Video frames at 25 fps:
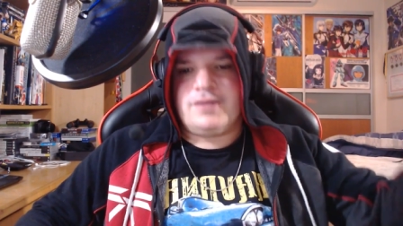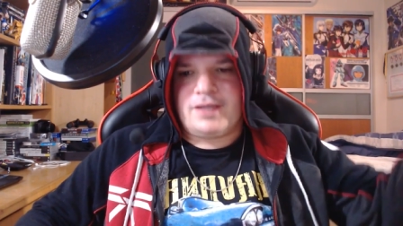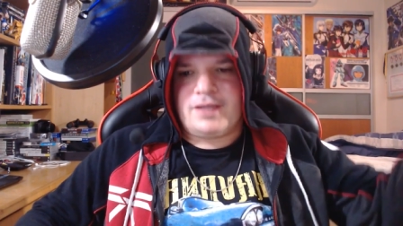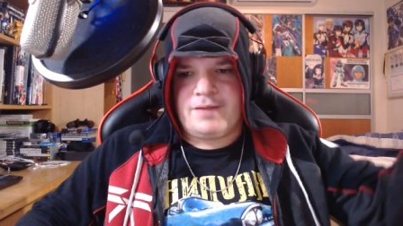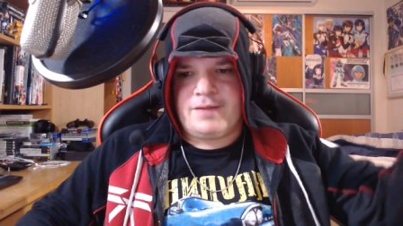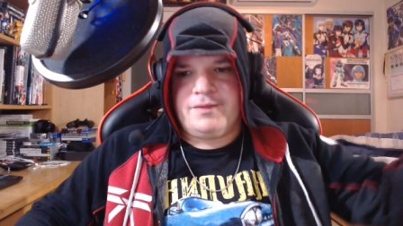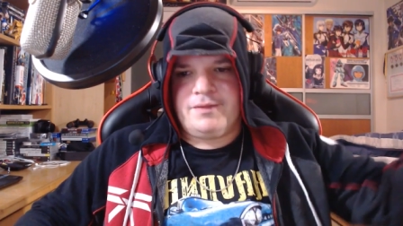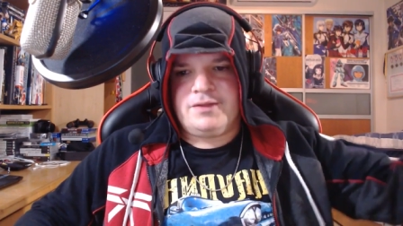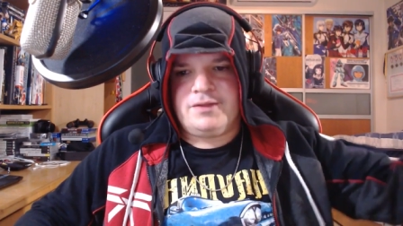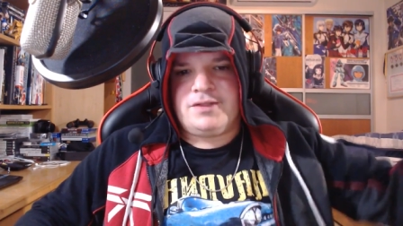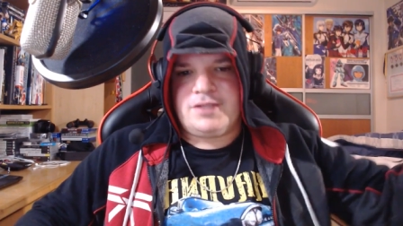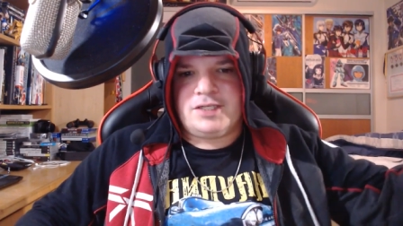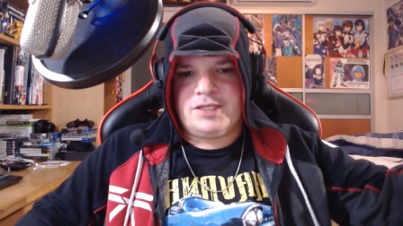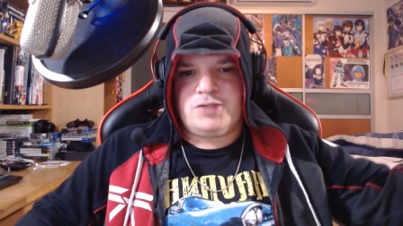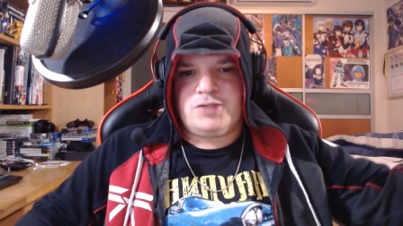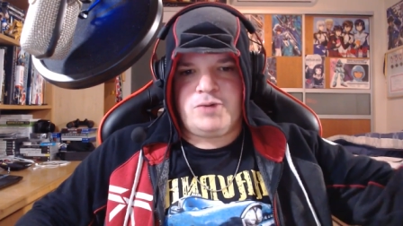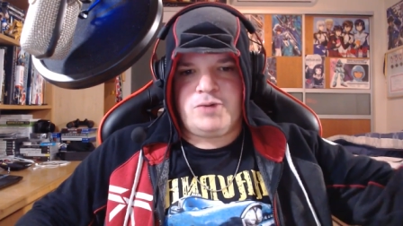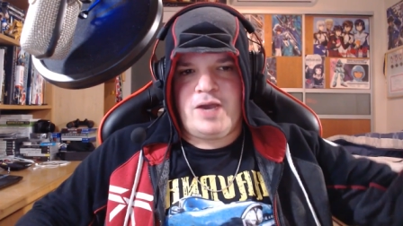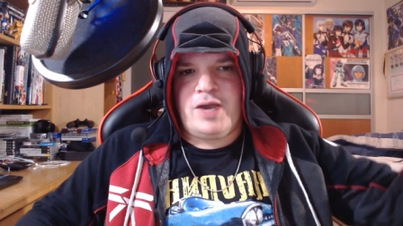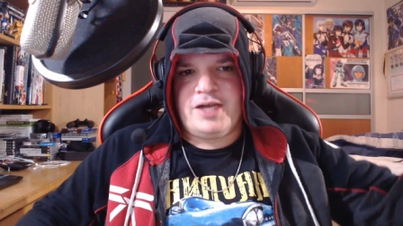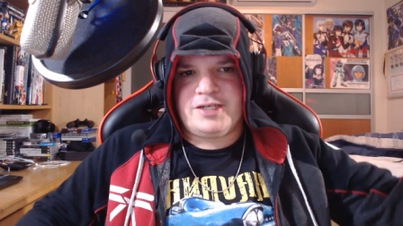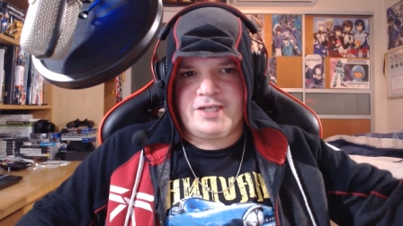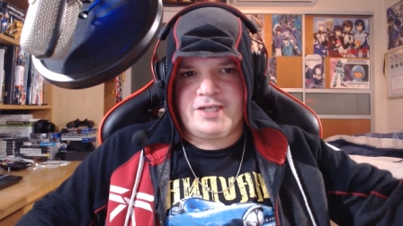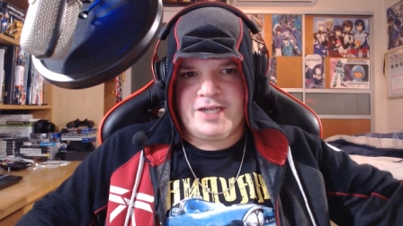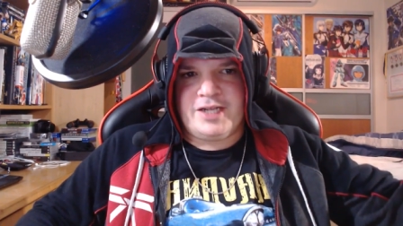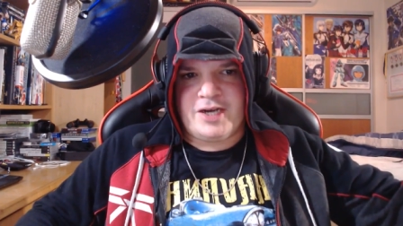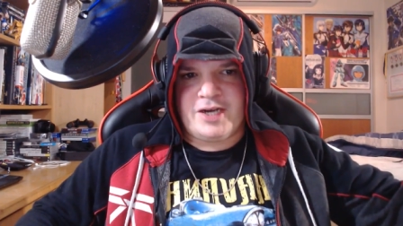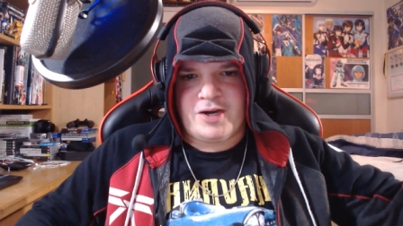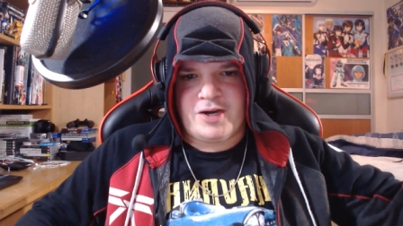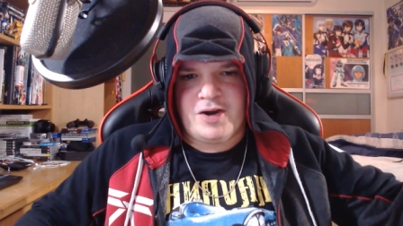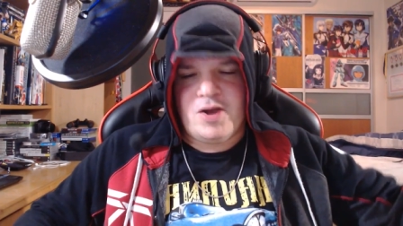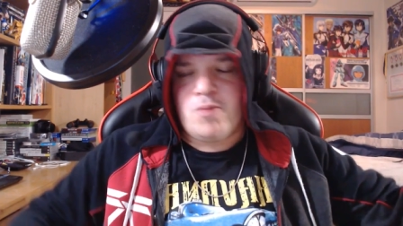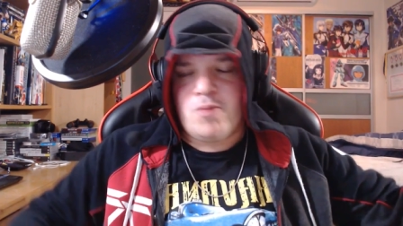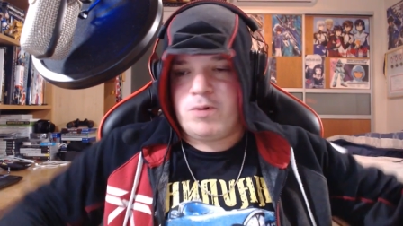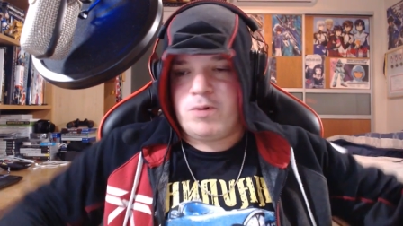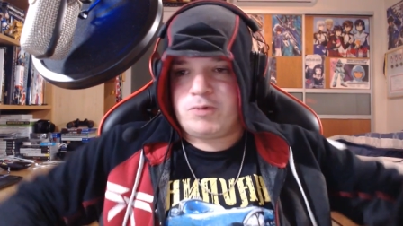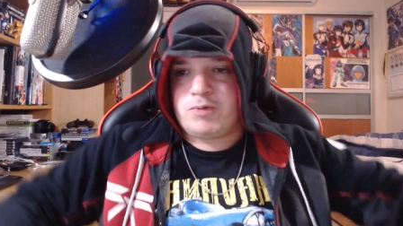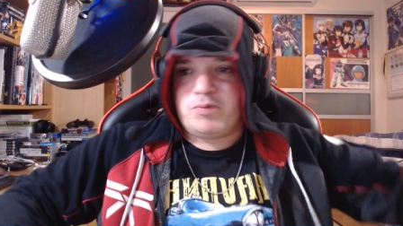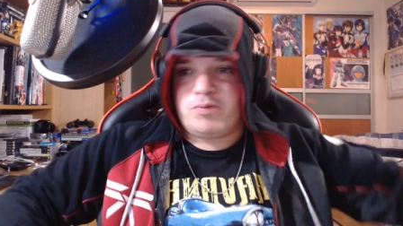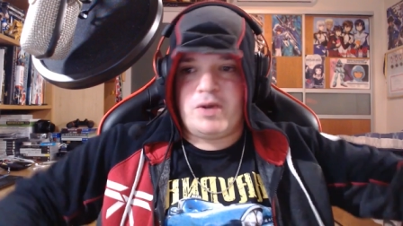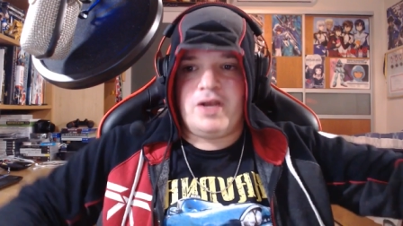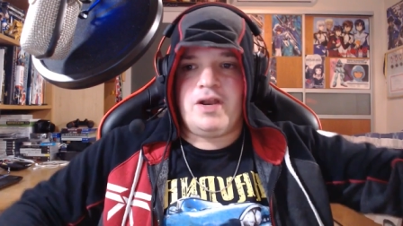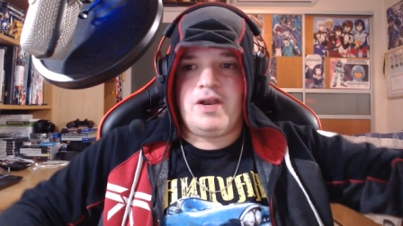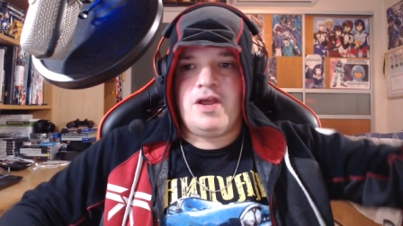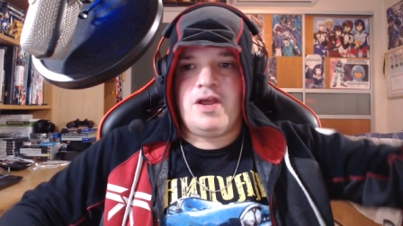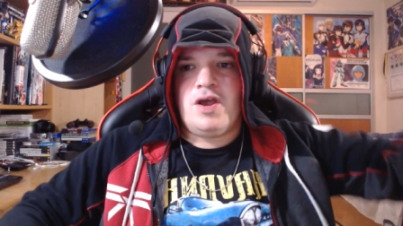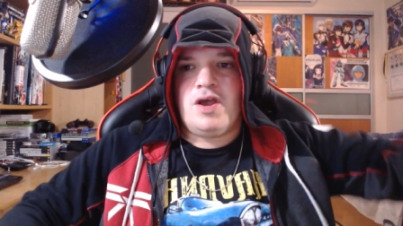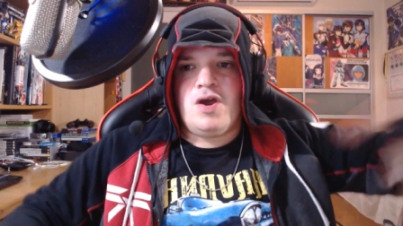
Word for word: given the situation here, was when